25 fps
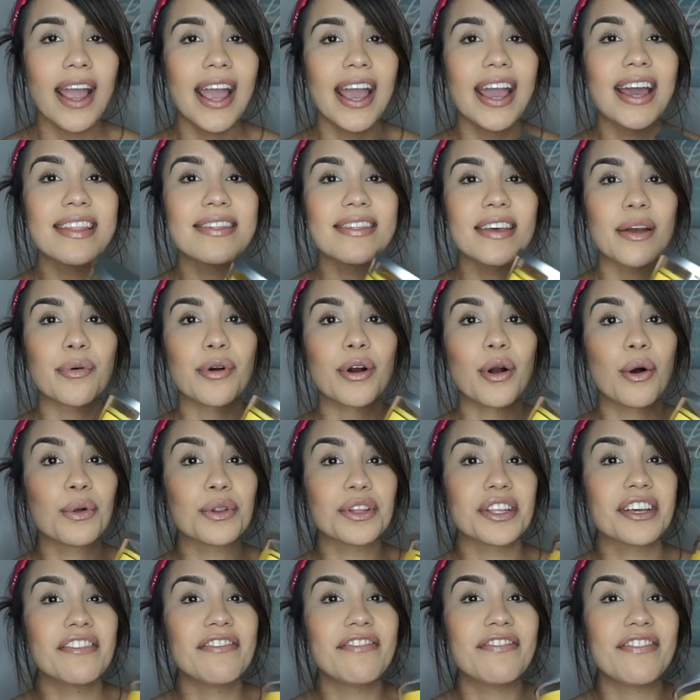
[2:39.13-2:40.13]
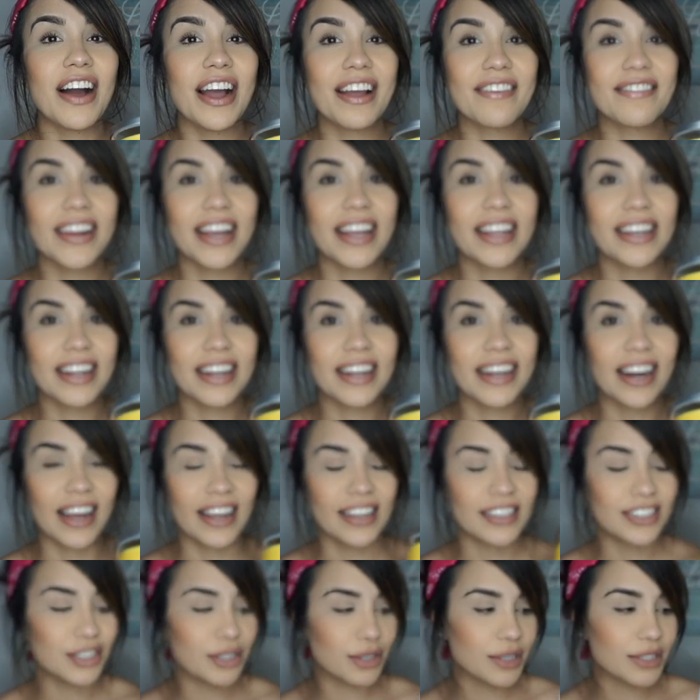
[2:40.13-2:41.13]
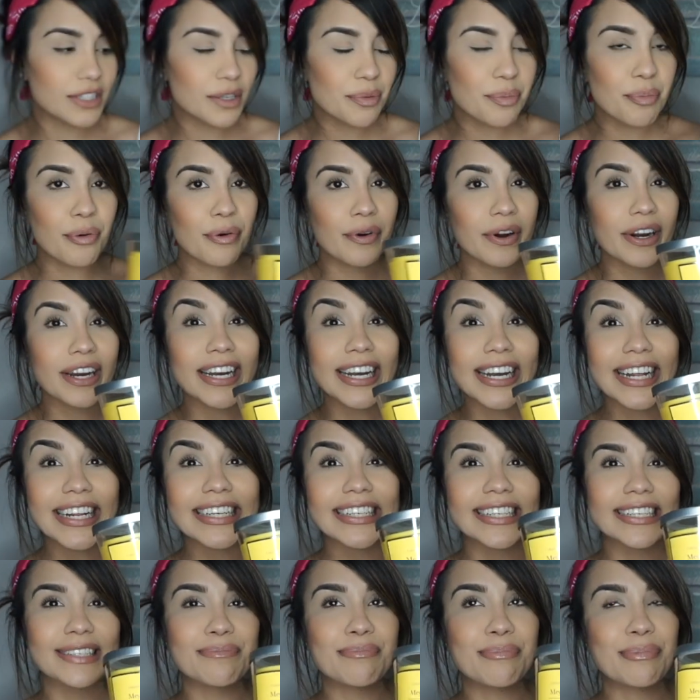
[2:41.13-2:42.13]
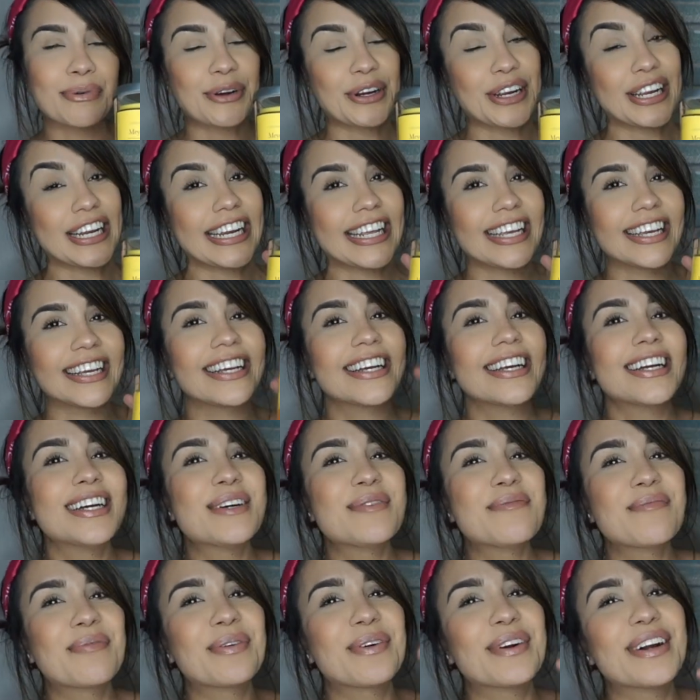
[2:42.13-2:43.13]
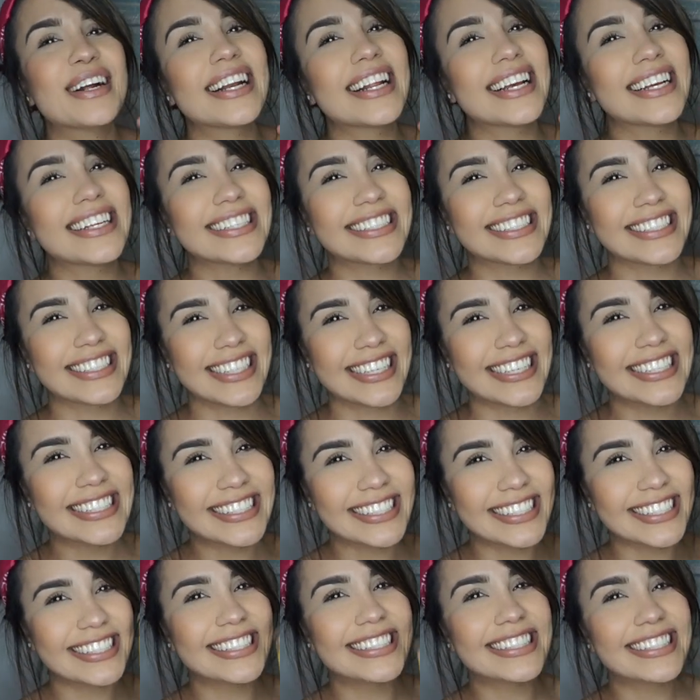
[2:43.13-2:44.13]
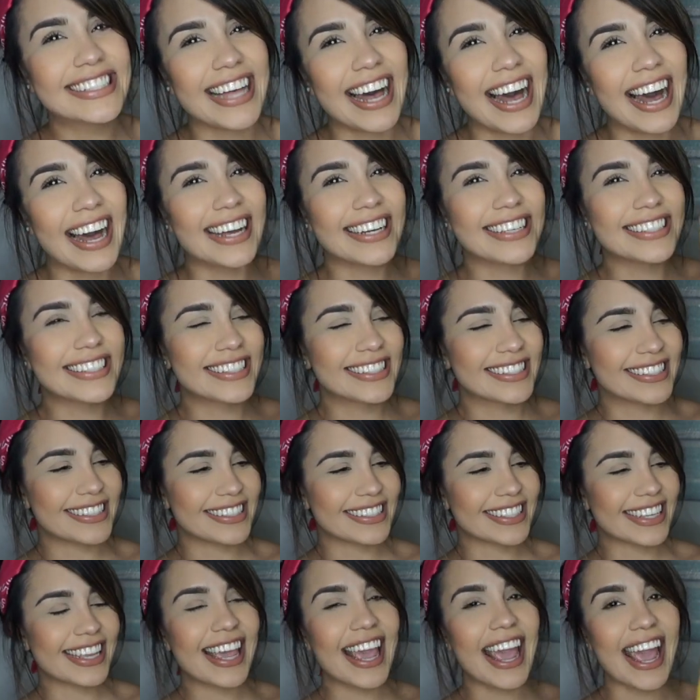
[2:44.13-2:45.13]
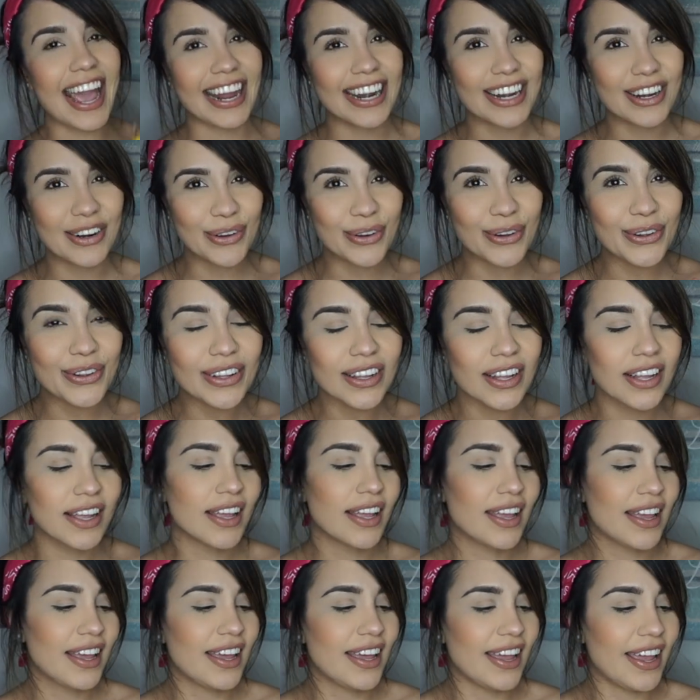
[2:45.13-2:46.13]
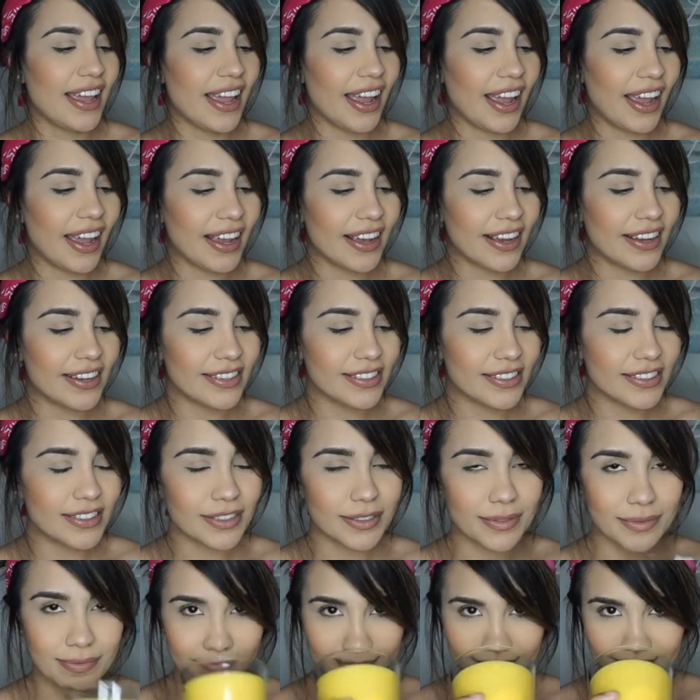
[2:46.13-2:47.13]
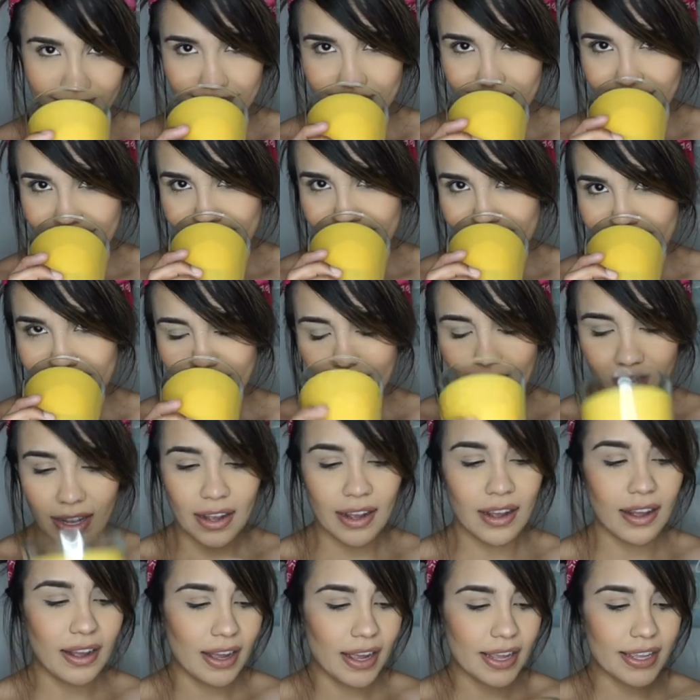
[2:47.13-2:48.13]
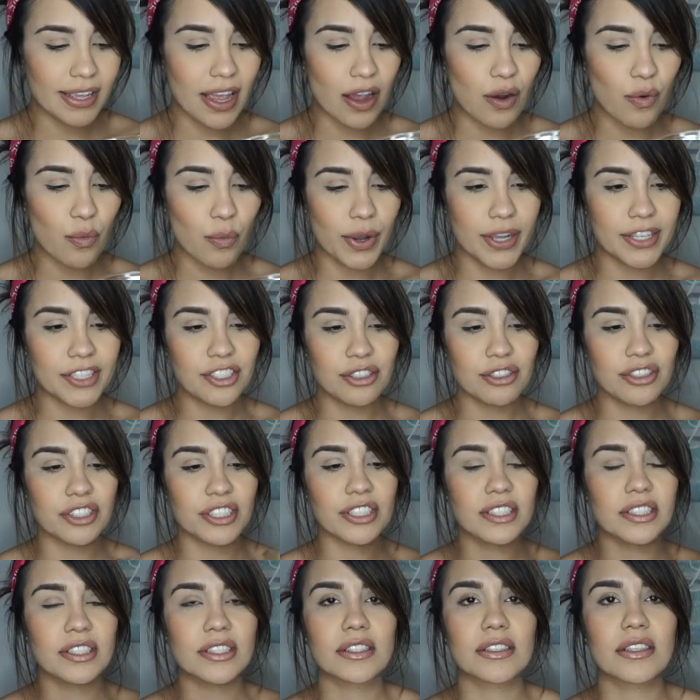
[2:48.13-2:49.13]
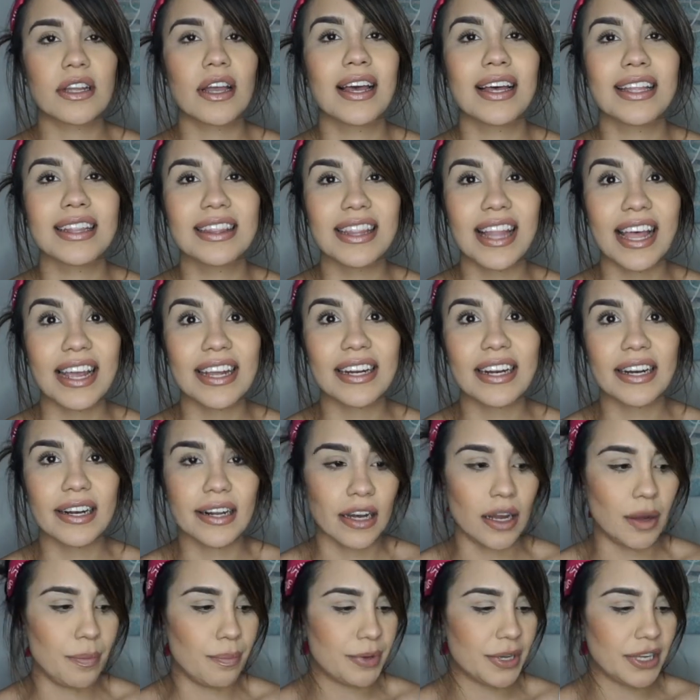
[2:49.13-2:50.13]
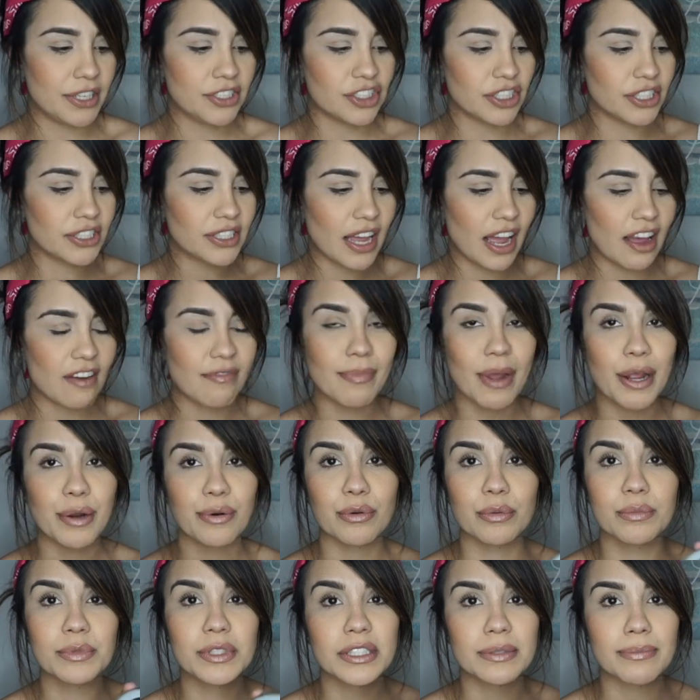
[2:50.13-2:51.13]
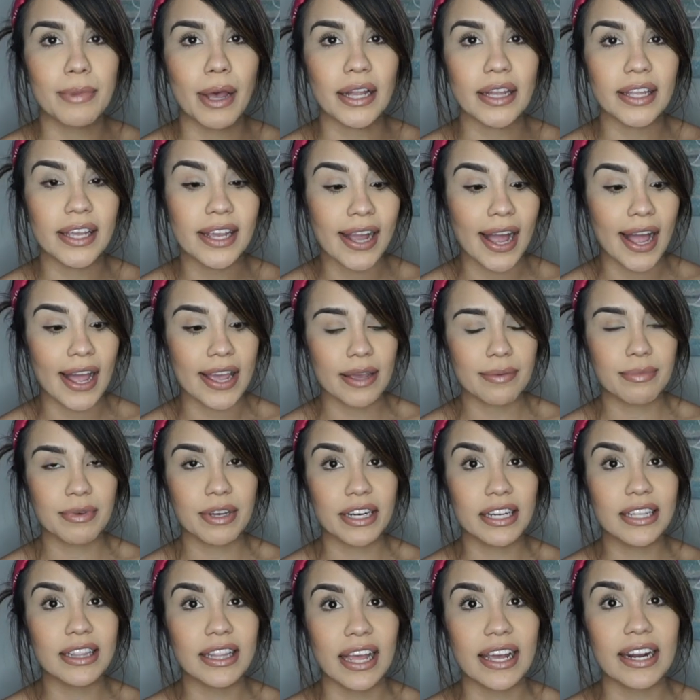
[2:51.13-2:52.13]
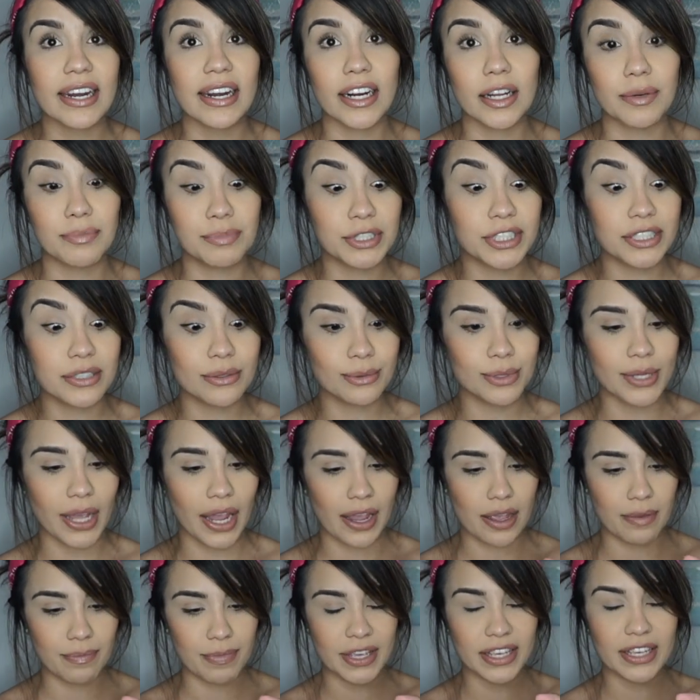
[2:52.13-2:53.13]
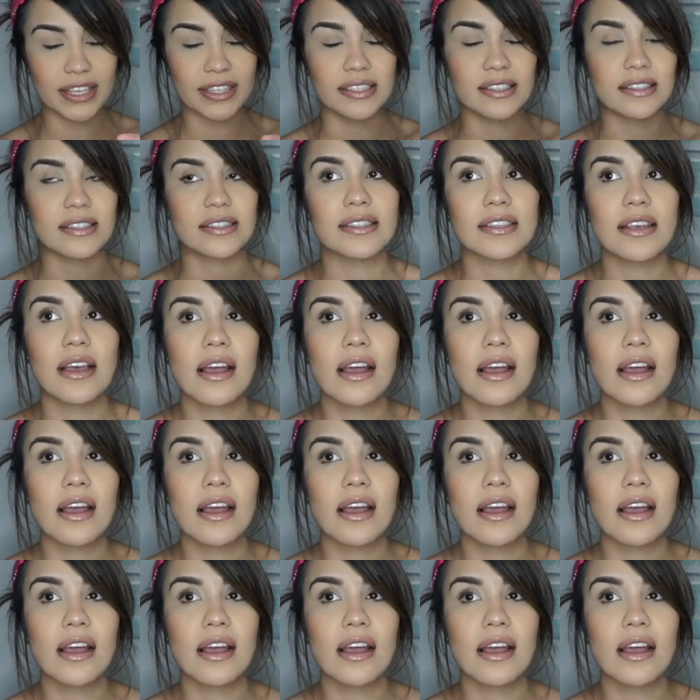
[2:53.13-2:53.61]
and they were only $5.99, so it's a pretty decent size candle, and I can't wait to just light it up and just have my room smelling. I am gonna light it up today because